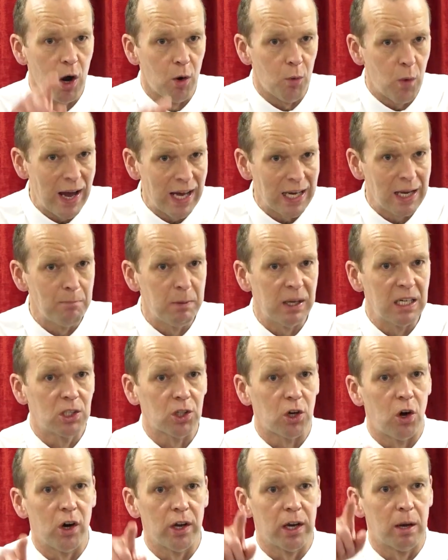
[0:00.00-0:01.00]
already been
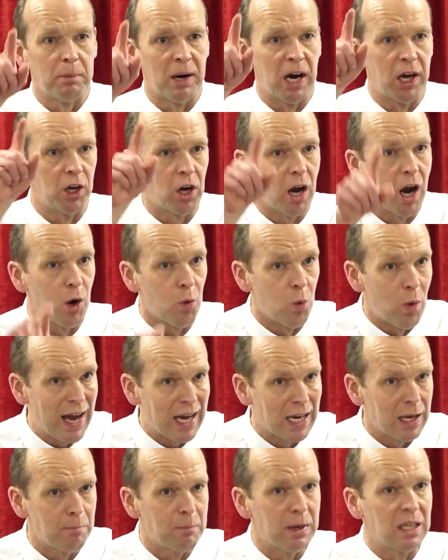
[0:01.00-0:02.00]
talking about it,
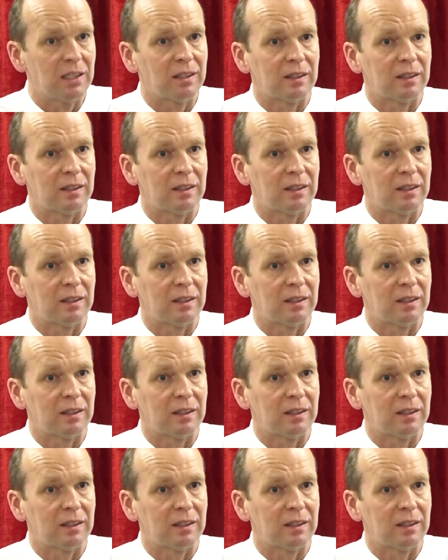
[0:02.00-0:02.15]
already been